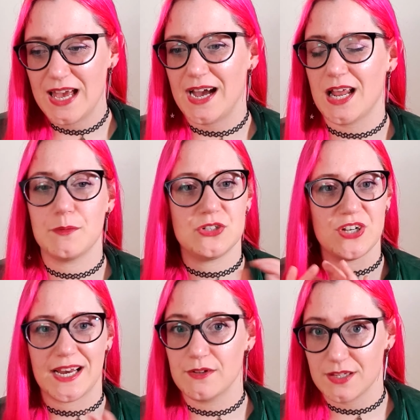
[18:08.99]
and I would
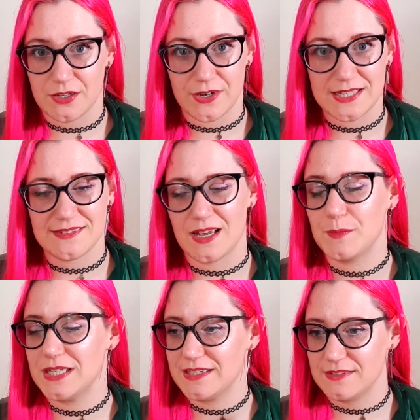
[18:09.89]
check out the lyrics and I
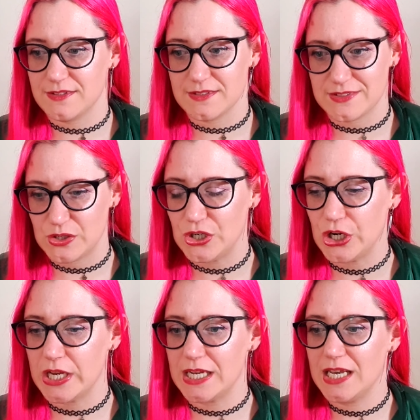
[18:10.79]
would listen to the
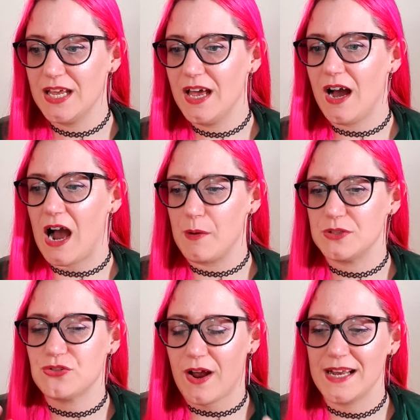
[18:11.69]
song, and I would
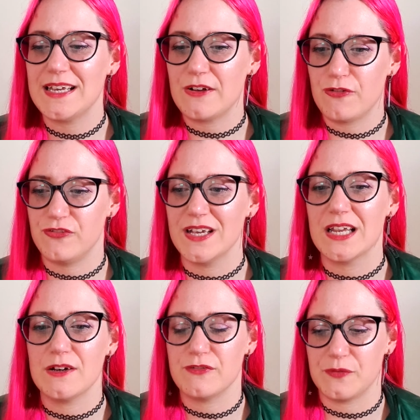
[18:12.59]
try and get a
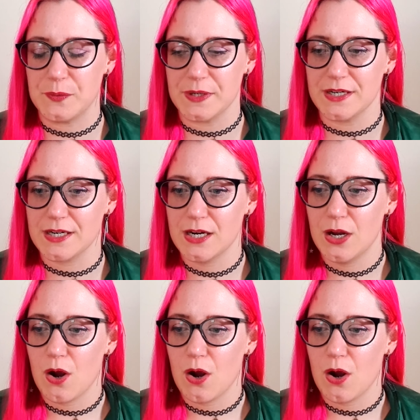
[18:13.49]
feeling for